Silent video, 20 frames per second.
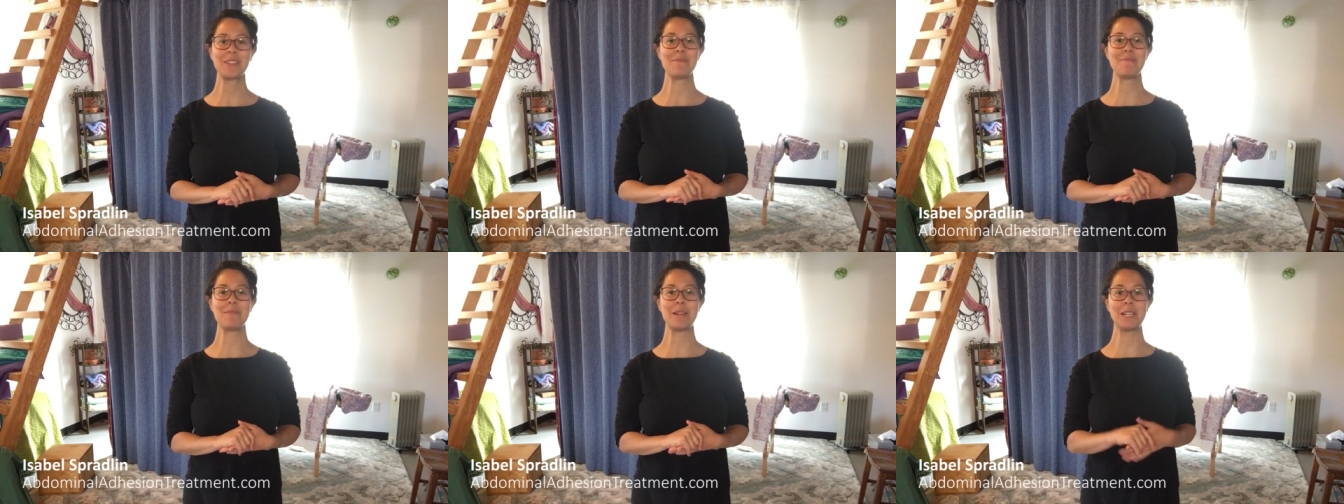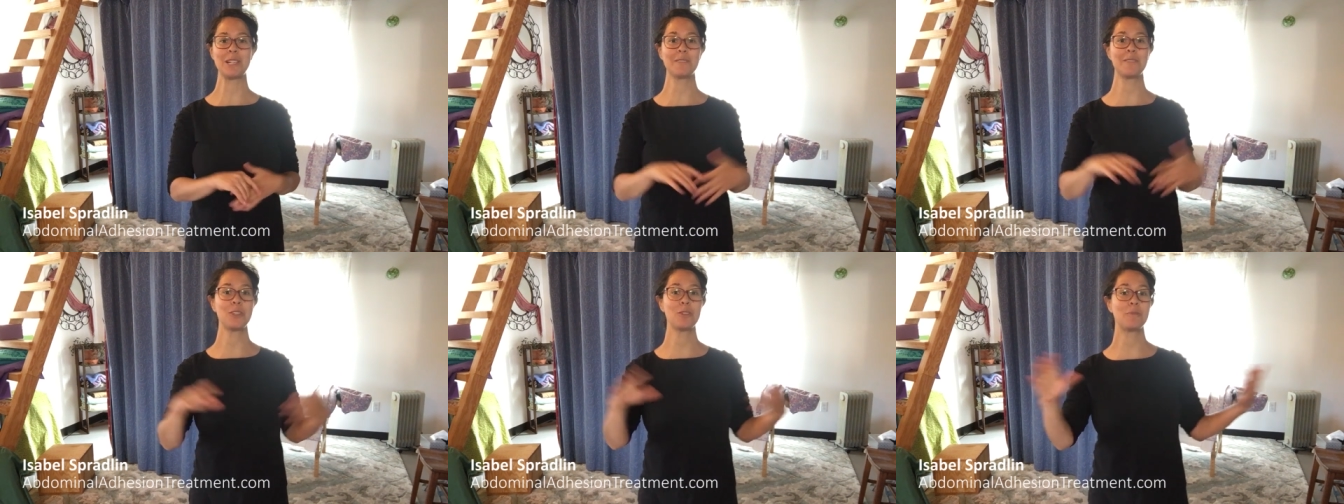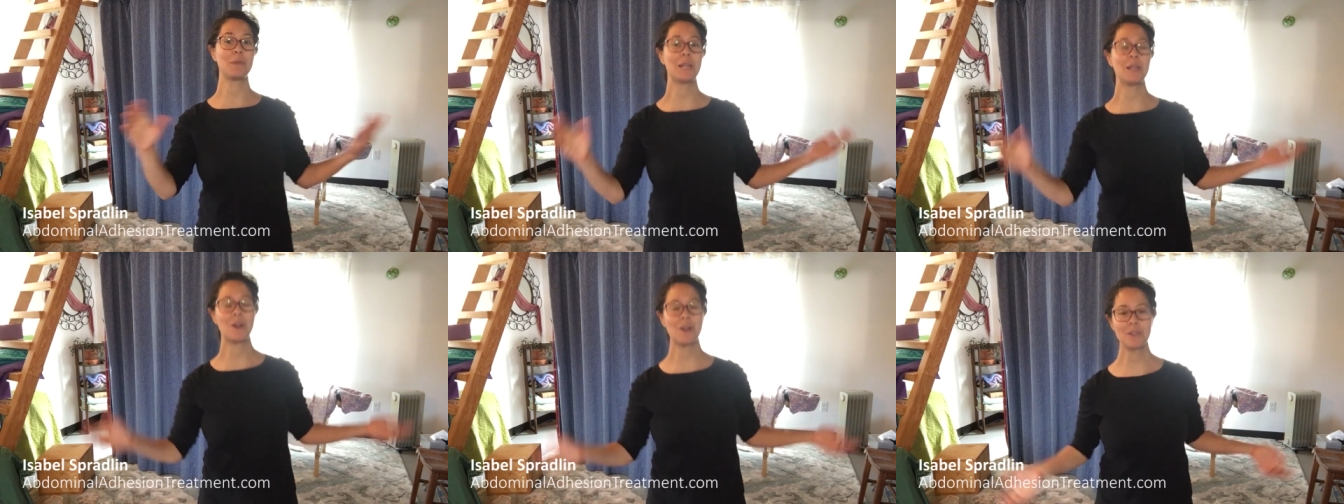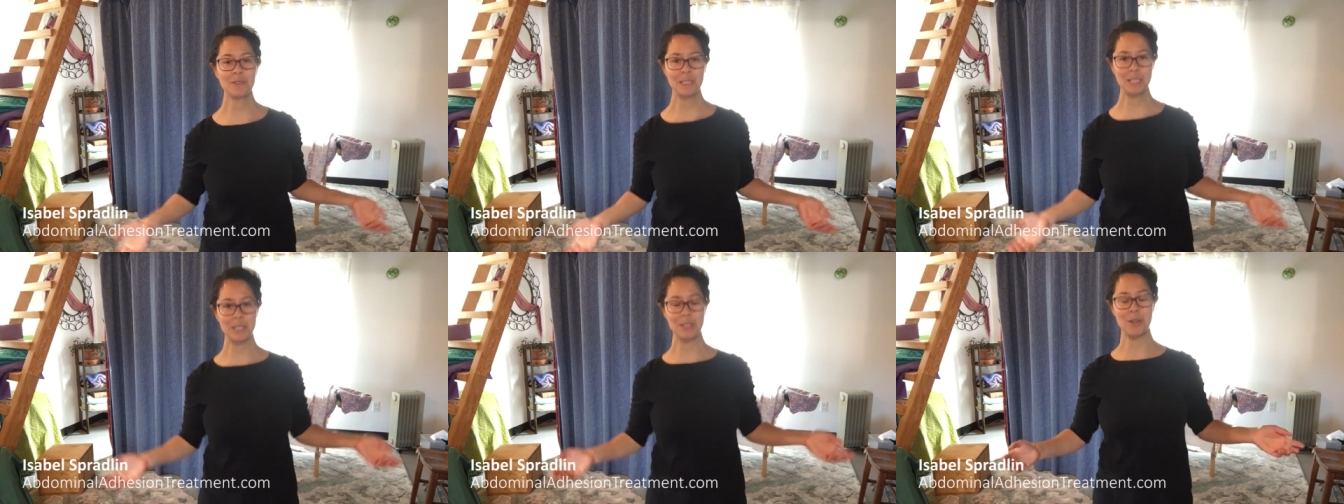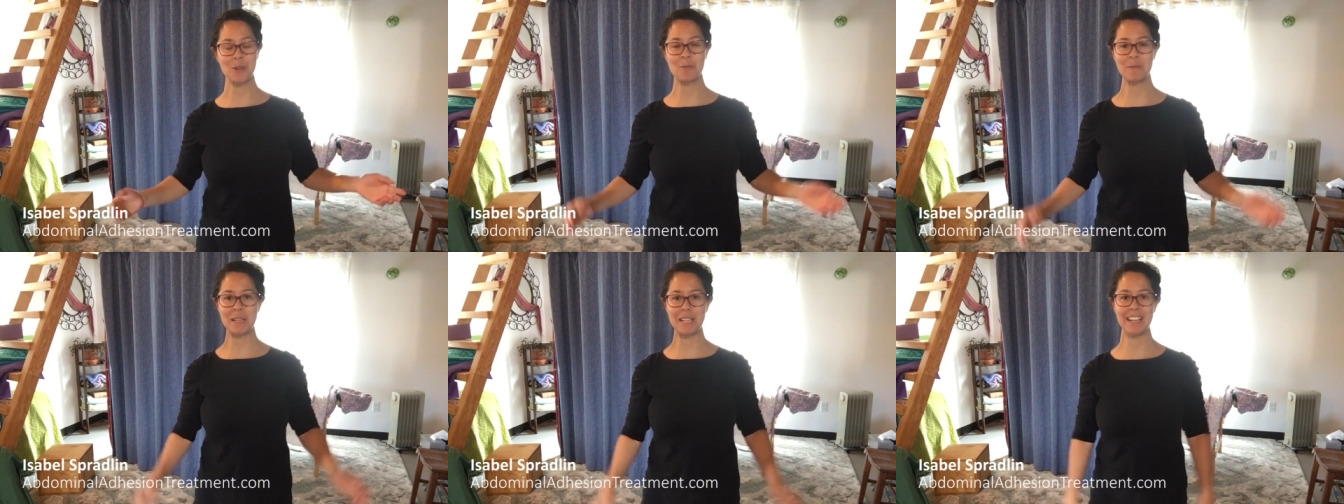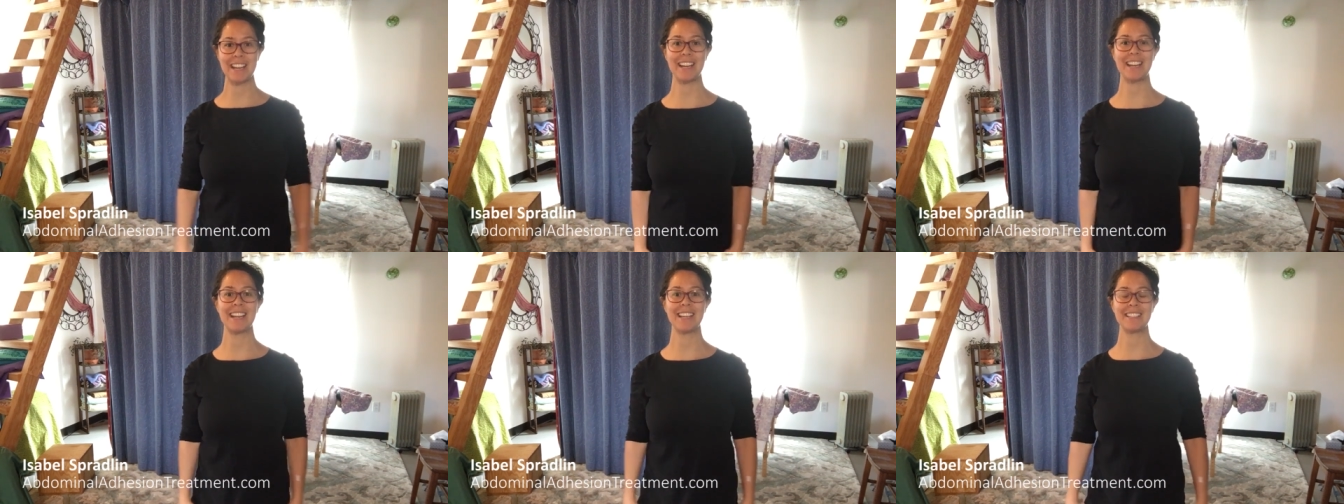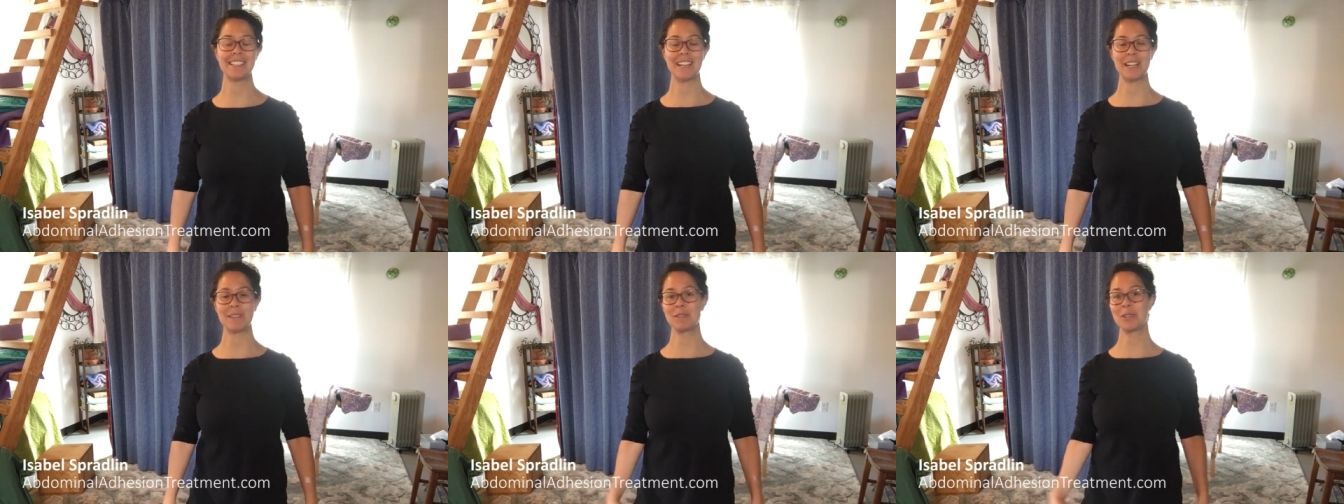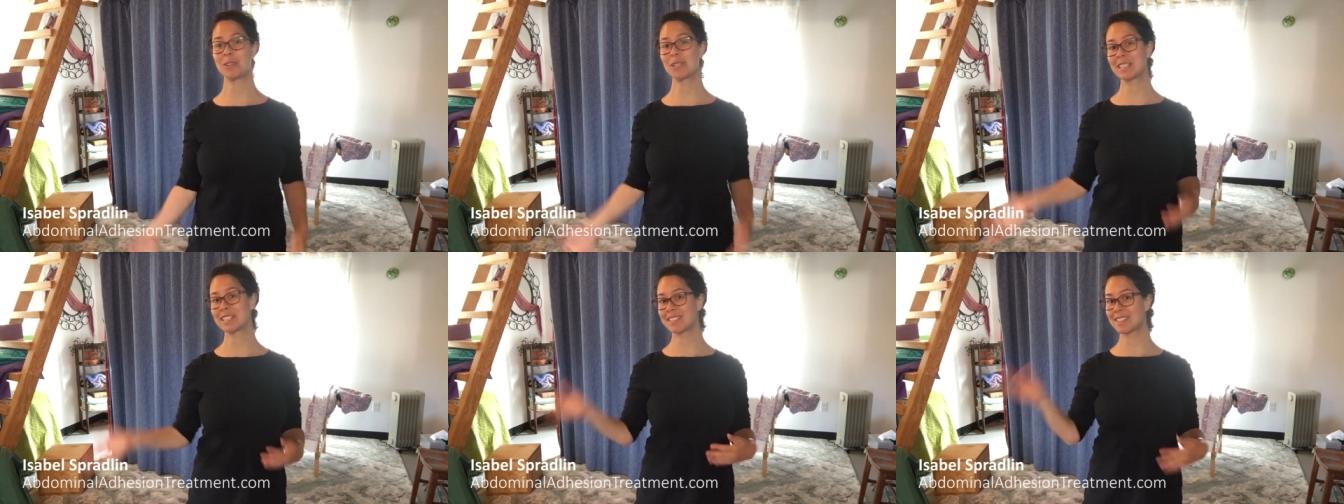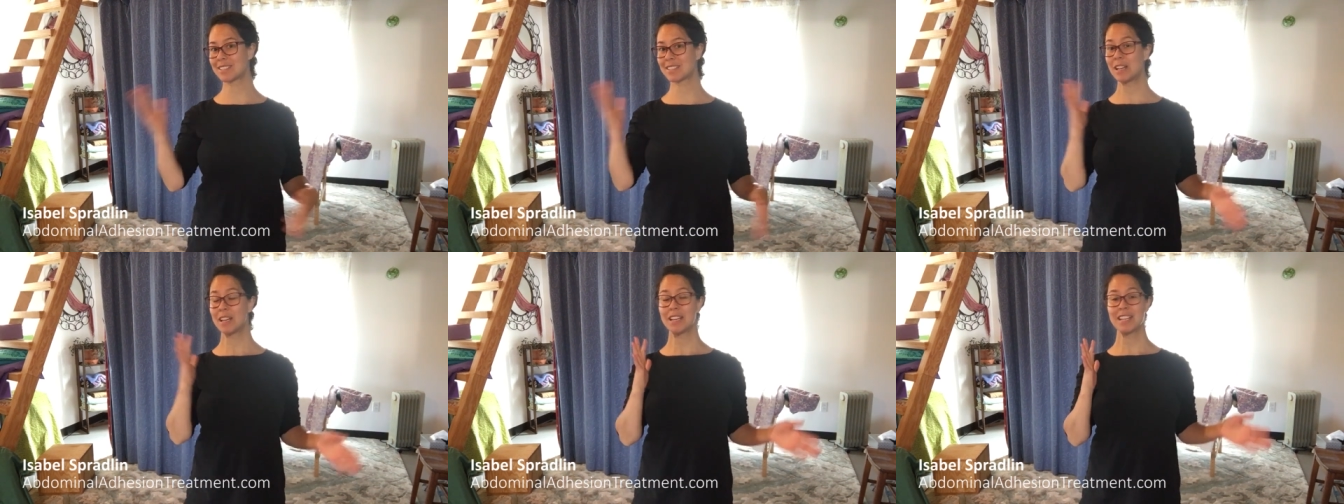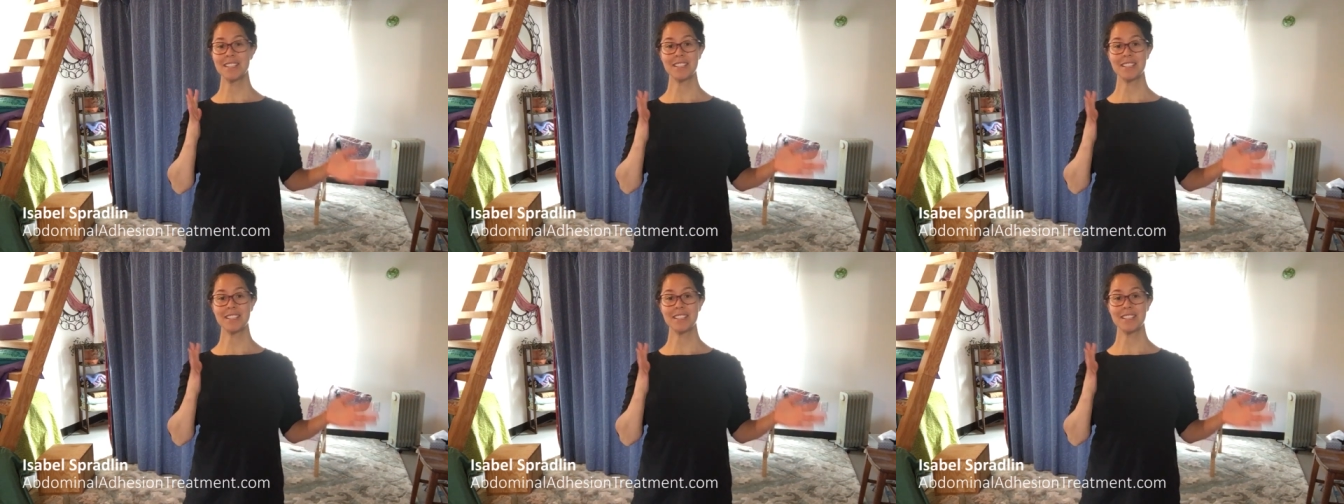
Many of you may already know me, and I'm doing this